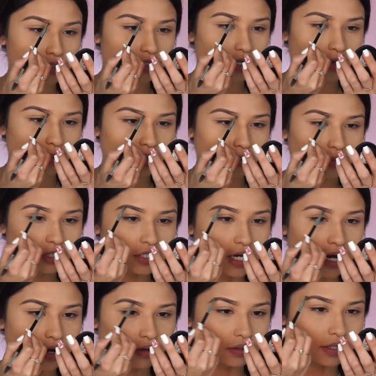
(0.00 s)
So I pretty much
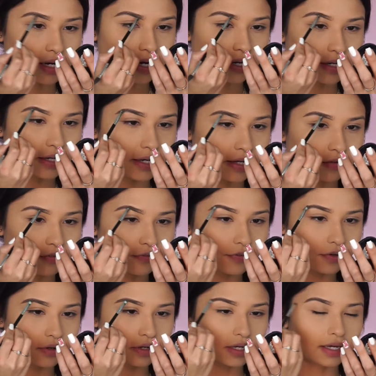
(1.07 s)
outline and
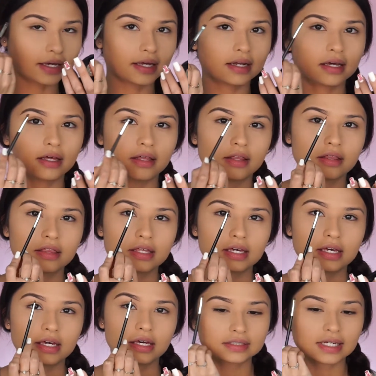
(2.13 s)
fill in
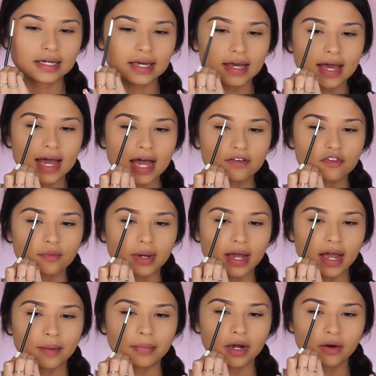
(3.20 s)
the second half of my
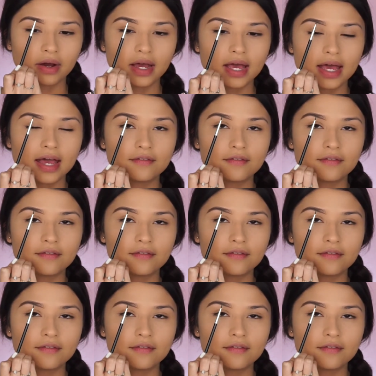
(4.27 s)
eyebrow.